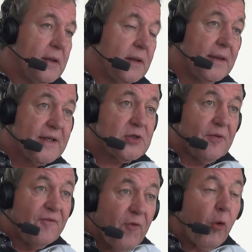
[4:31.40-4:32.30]
in the Nets
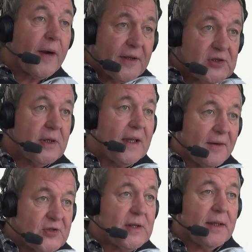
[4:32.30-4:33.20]
to four
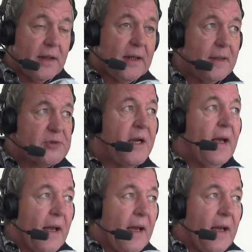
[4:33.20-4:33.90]
consecutive Stanley Cups.